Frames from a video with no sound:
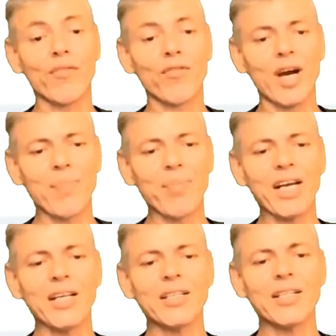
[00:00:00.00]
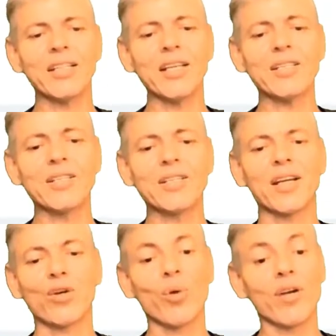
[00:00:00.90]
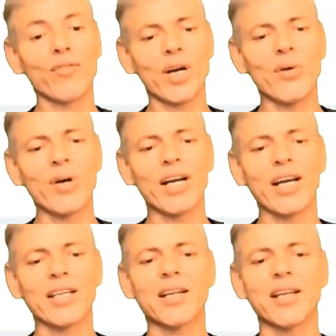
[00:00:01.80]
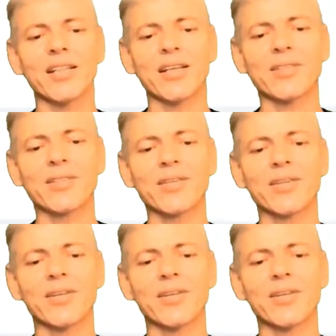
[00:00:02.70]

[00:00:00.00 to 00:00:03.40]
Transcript: one for uppercase letters and one for lowercase letters.